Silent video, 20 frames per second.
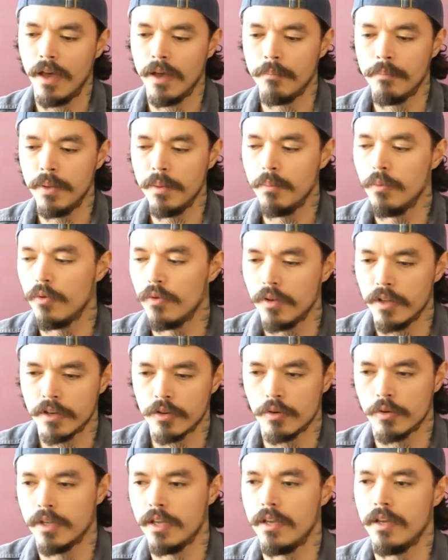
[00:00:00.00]
And people are
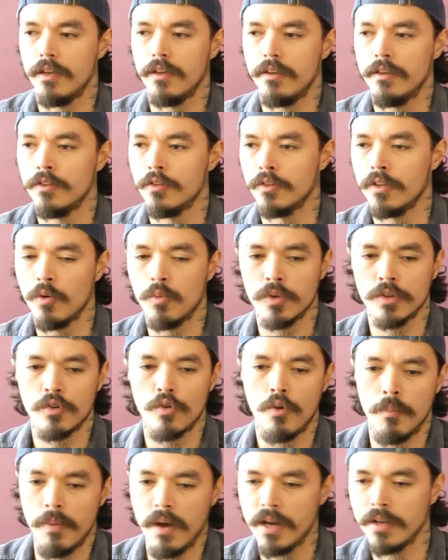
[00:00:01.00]
like, okay, you know, they want to
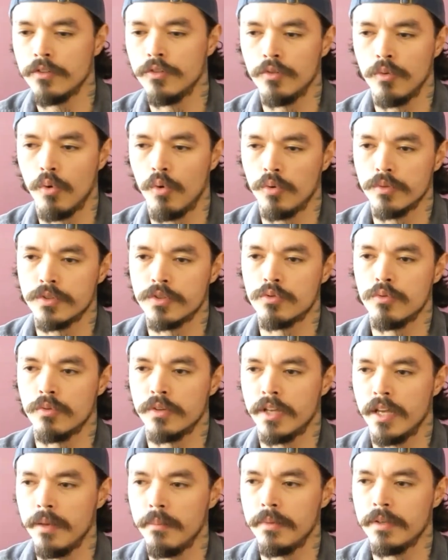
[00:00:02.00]
go back to old school
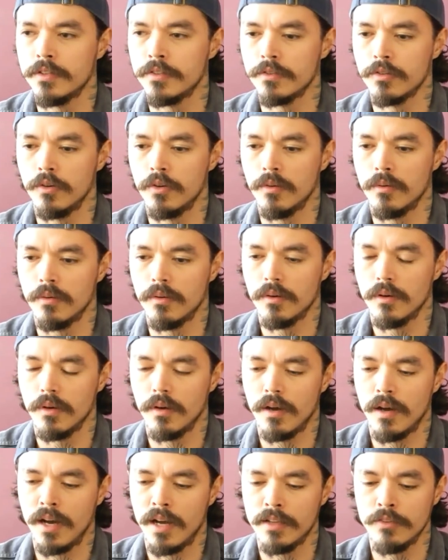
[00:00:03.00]
gaming. So
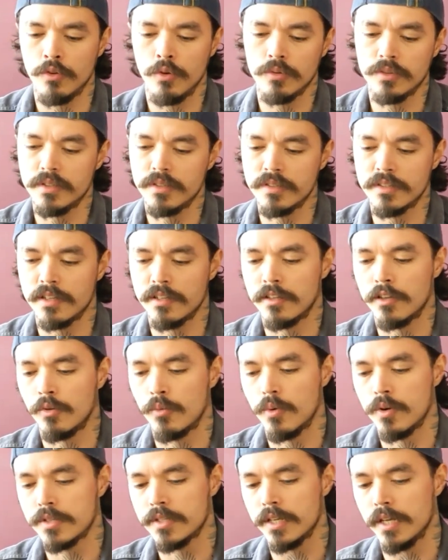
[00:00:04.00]
I noticed that there
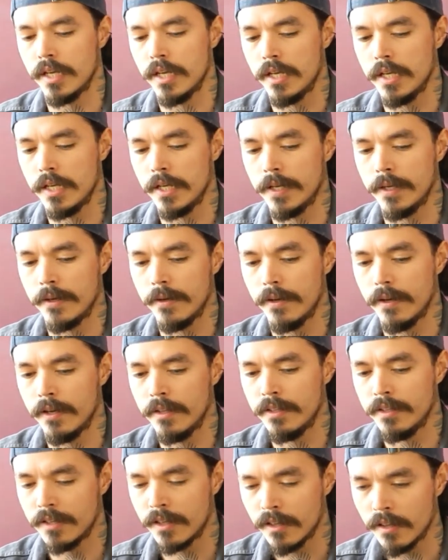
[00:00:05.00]
was a
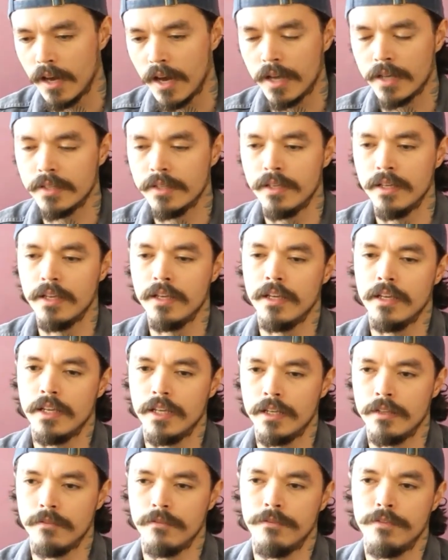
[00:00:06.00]
decline
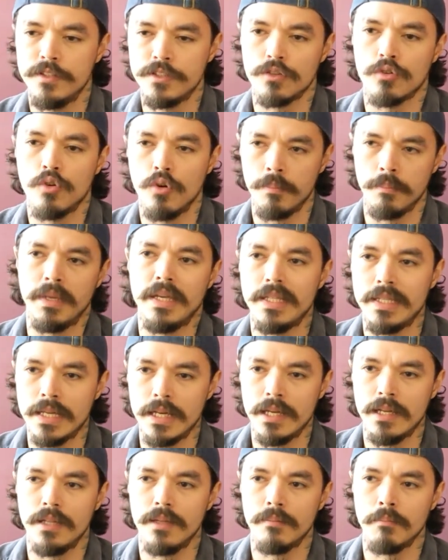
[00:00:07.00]
in physical
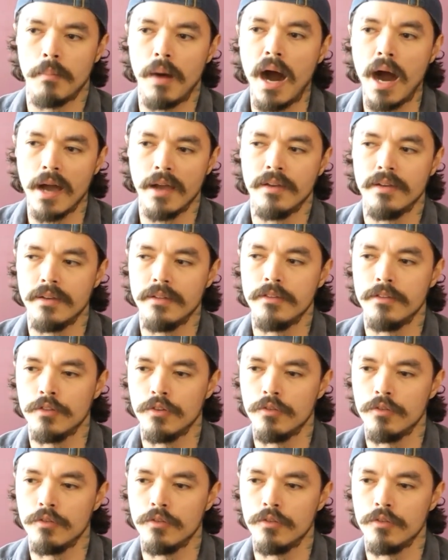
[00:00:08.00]
media, buying it,